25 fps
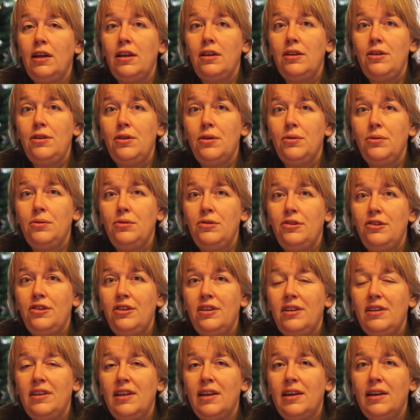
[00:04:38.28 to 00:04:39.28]

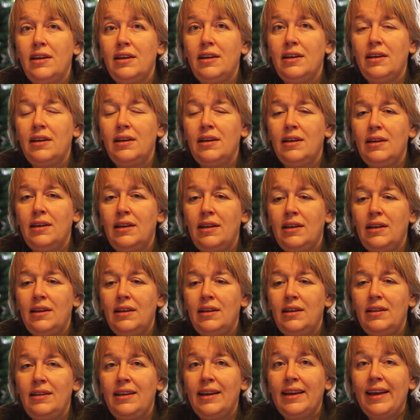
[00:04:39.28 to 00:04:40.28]
used
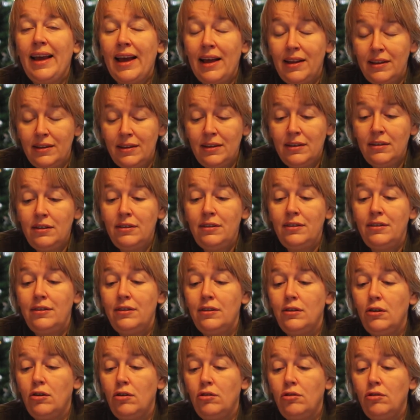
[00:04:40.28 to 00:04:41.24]
the candles